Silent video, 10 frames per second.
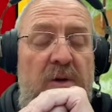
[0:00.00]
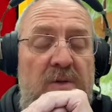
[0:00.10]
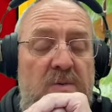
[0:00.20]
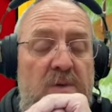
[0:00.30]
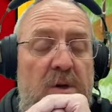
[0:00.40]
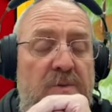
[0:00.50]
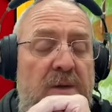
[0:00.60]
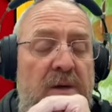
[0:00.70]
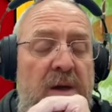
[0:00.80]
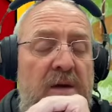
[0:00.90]
as well,
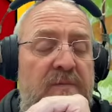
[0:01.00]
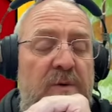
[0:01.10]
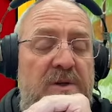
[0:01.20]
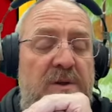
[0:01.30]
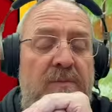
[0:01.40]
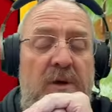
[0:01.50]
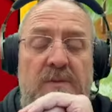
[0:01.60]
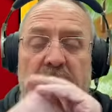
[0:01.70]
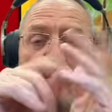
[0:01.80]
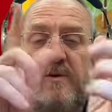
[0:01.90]
so I kind of wish
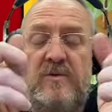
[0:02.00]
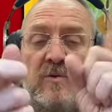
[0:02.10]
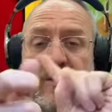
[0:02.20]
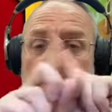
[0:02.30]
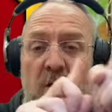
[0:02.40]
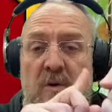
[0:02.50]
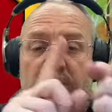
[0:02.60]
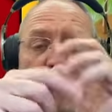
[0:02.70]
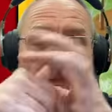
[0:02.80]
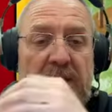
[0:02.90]
sometimes it would cross
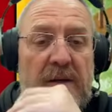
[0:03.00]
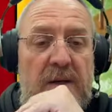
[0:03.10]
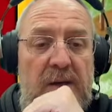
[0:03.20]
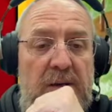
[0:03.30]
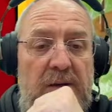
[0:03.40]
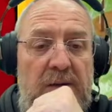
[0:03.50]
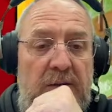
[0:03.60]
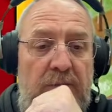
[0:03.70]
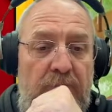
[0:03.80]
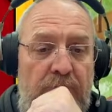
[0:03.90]
over,
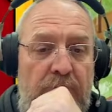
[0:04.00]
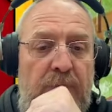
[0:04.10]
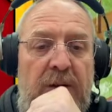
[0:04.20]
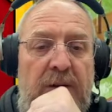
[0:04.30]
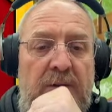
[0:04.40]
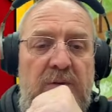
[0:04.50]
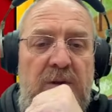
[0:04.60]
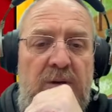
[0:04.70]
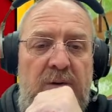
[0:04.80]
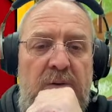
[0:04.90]
but I don't
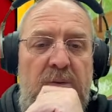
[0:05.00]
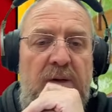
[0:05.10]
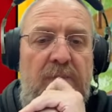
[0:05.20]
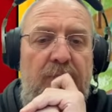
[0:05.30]
think you're going to do that.